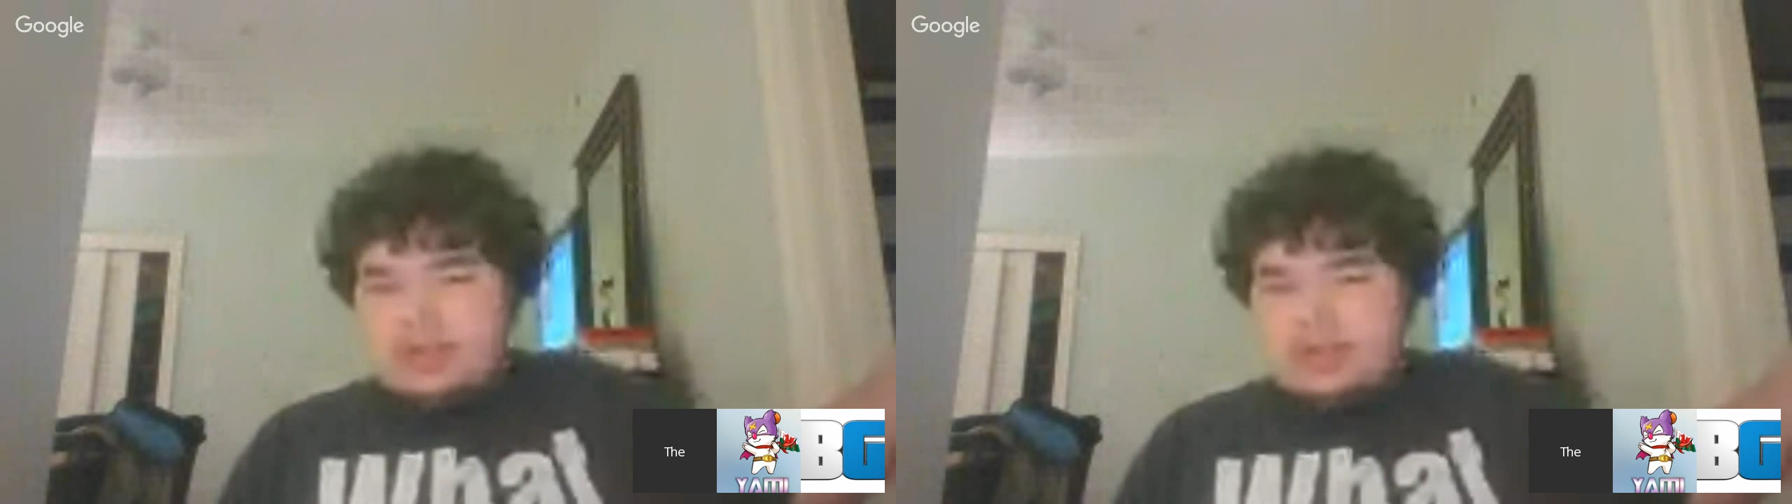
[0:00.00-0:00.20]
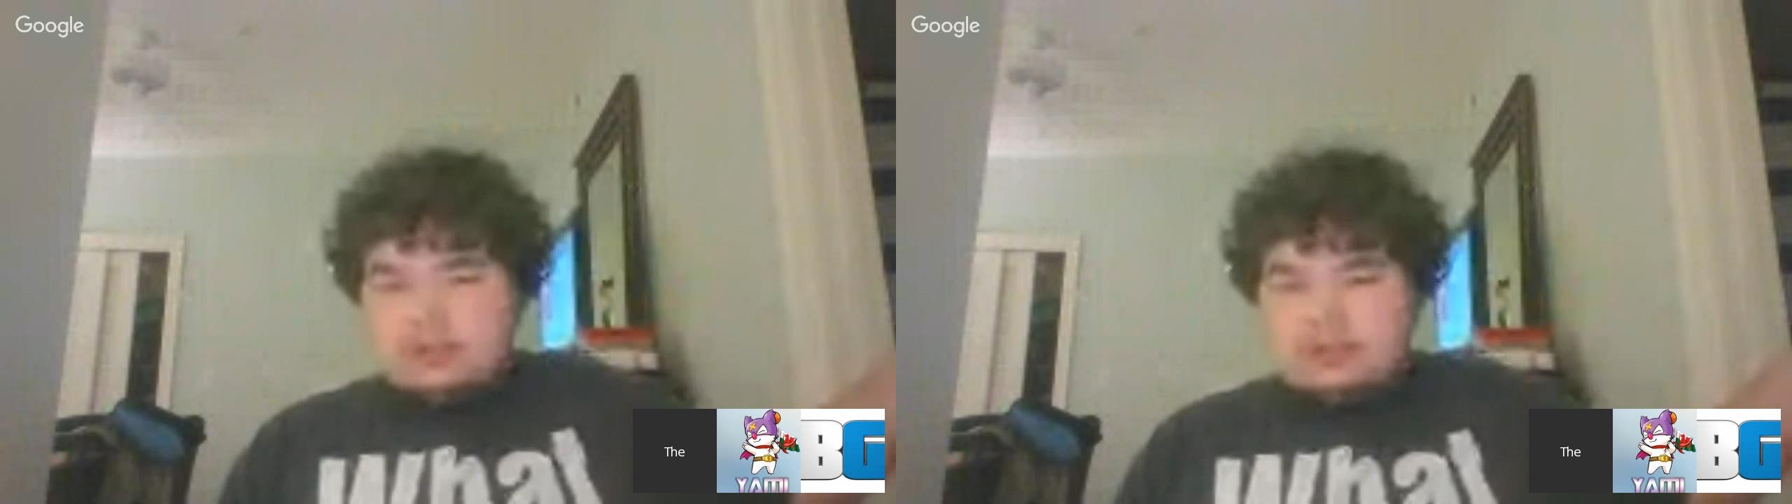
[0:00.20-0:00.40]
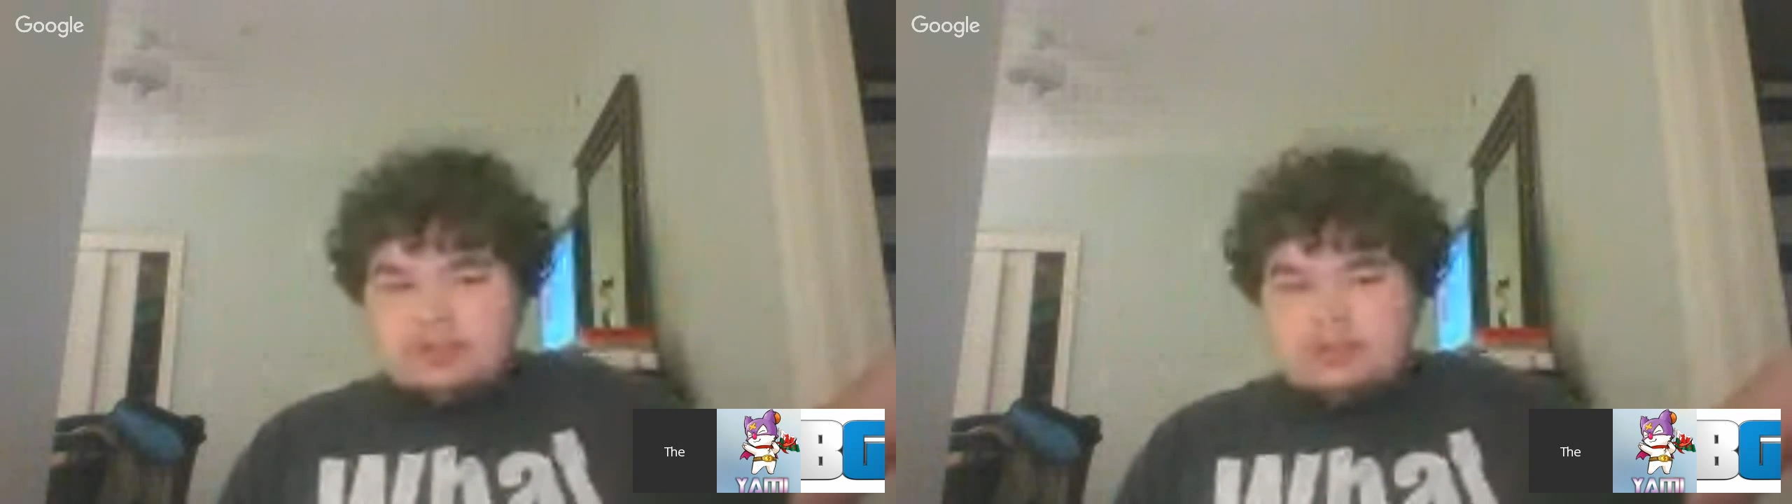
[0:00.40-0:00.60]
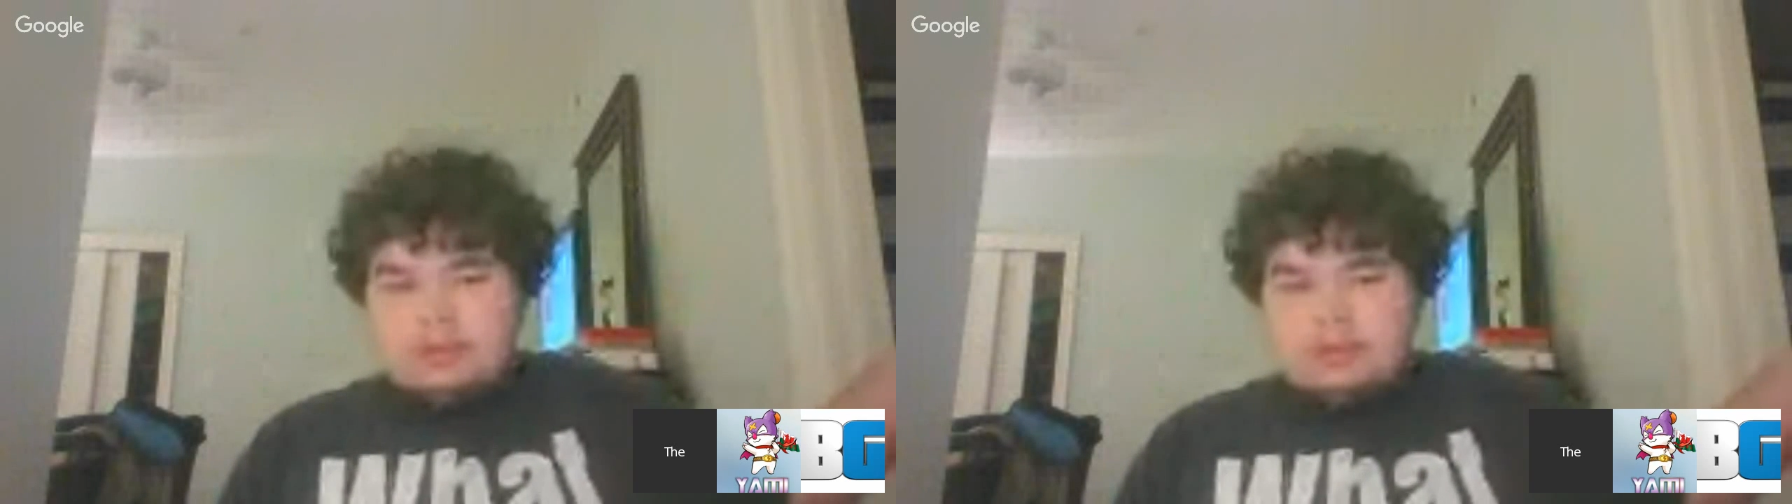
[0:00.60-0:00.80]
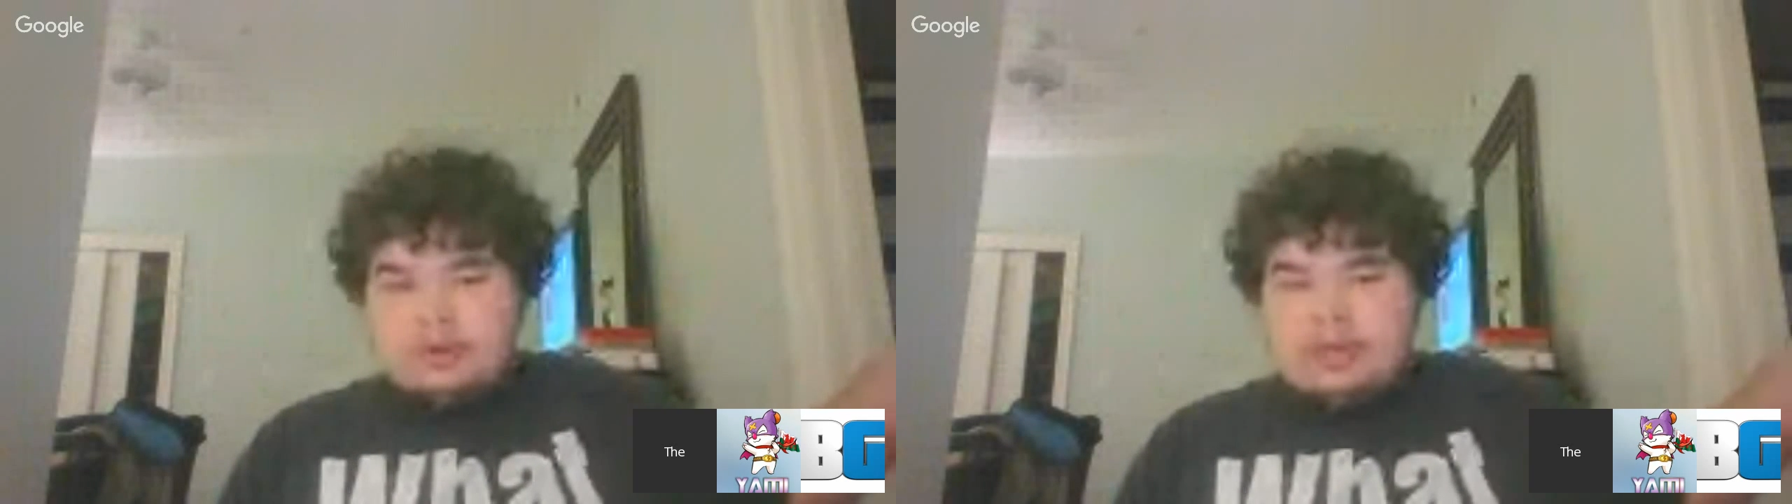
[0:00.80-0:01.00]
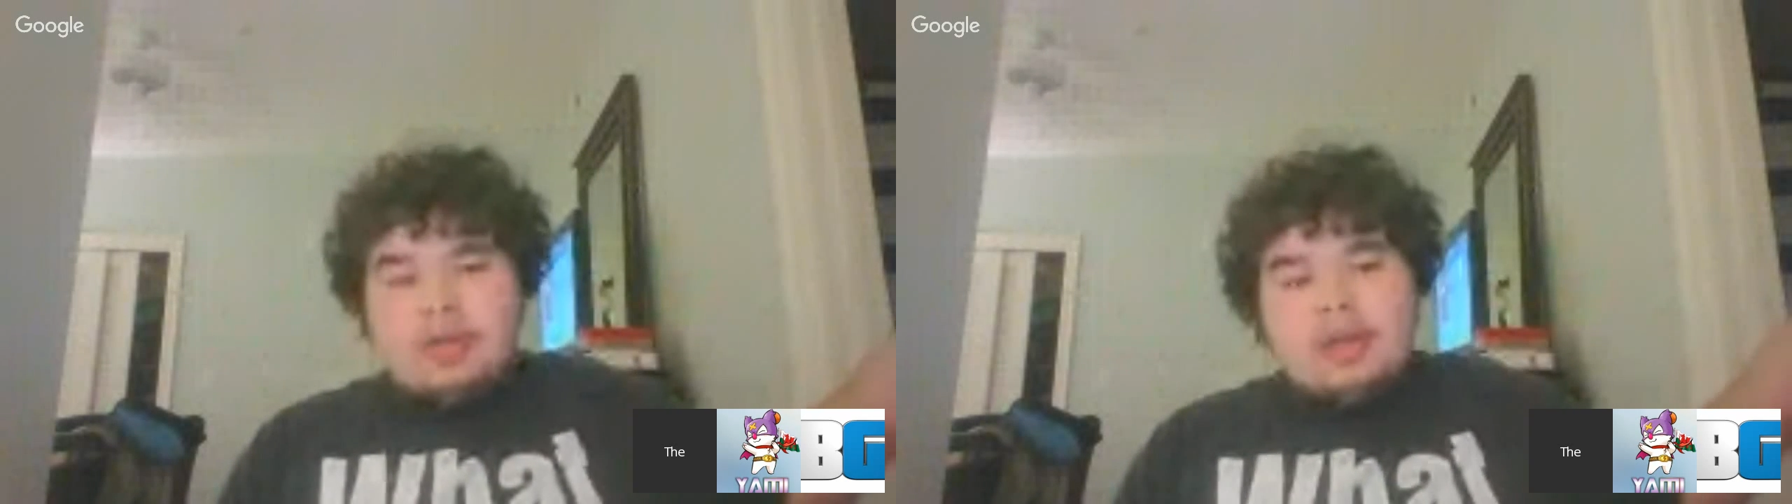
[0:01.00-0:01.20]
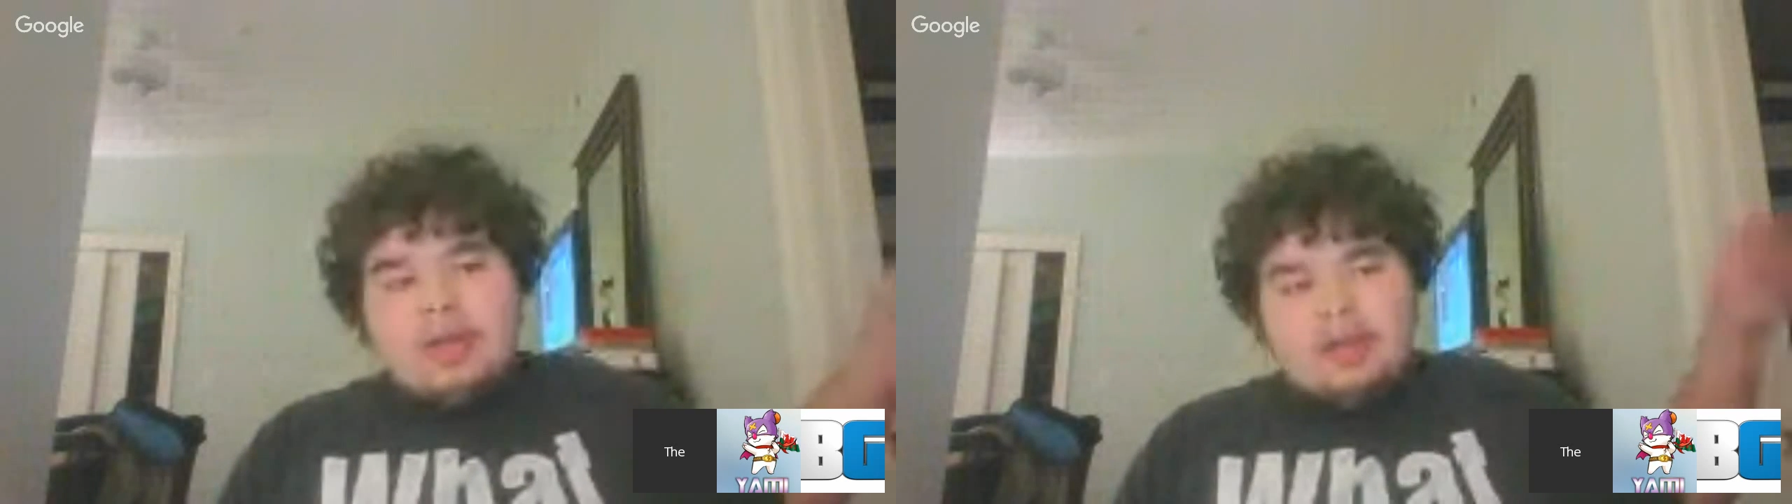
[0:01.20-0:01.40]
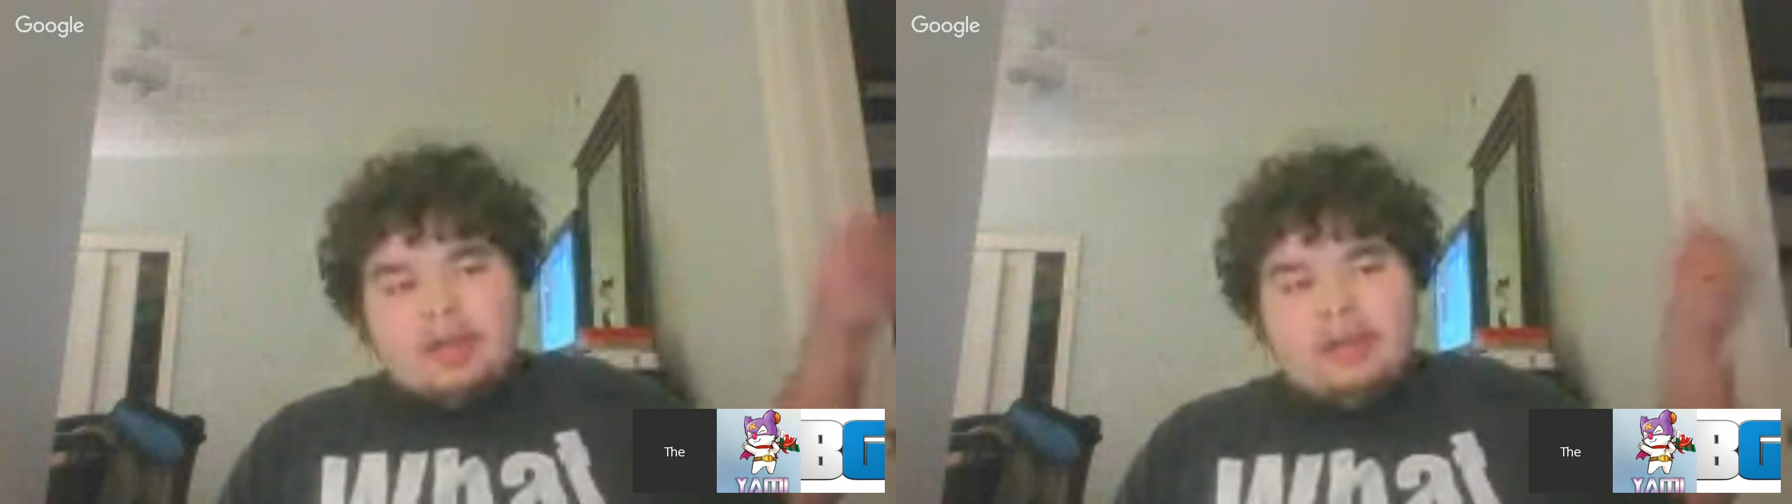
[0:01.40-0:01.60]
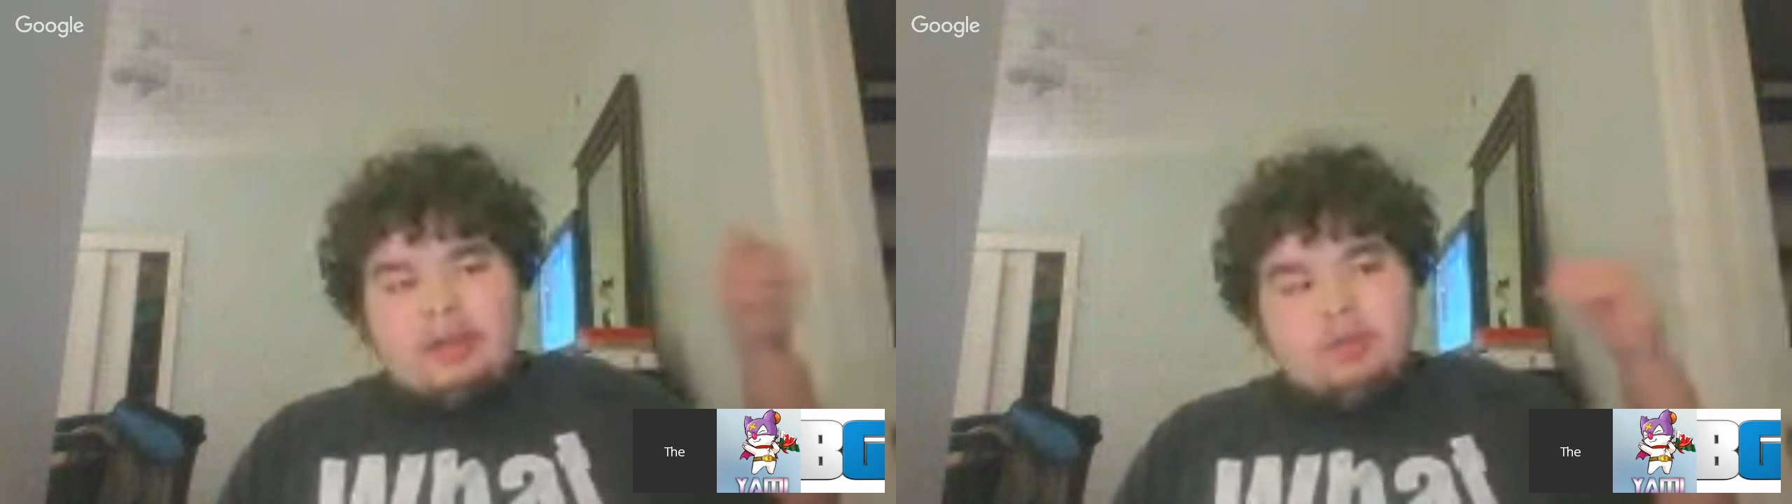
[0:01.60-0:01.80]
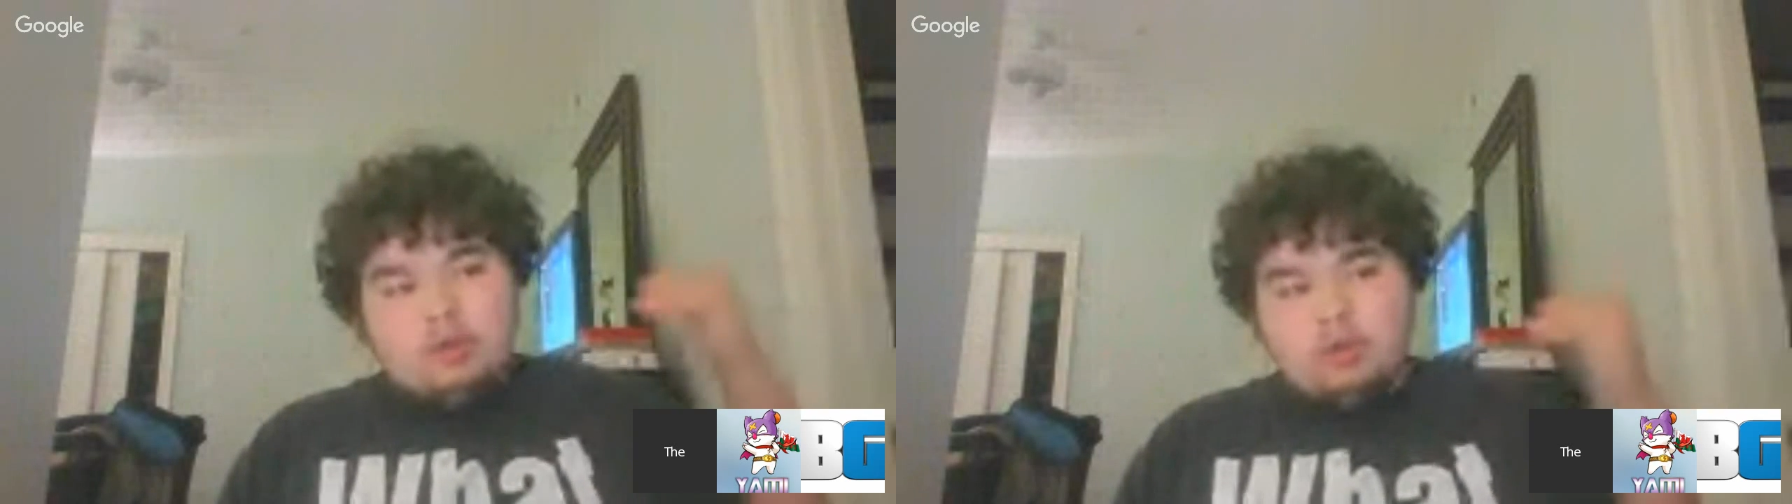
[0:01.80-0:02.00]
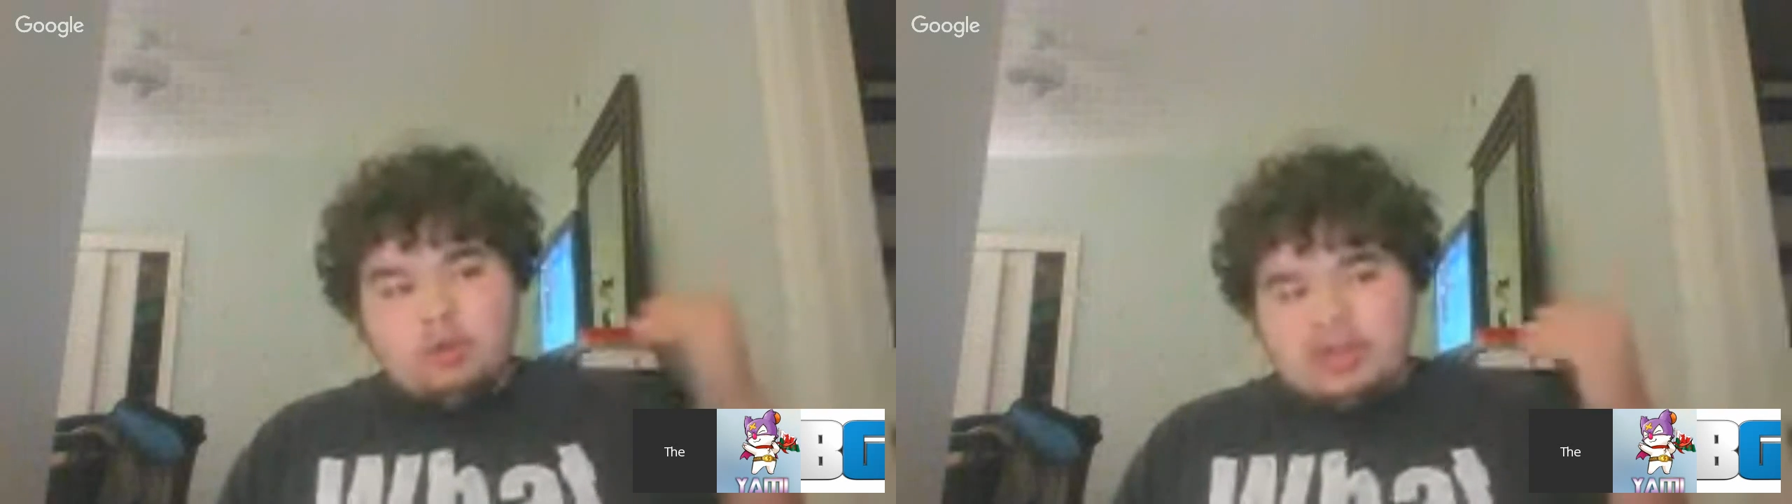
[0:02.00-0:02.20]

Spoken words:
character's story, and then you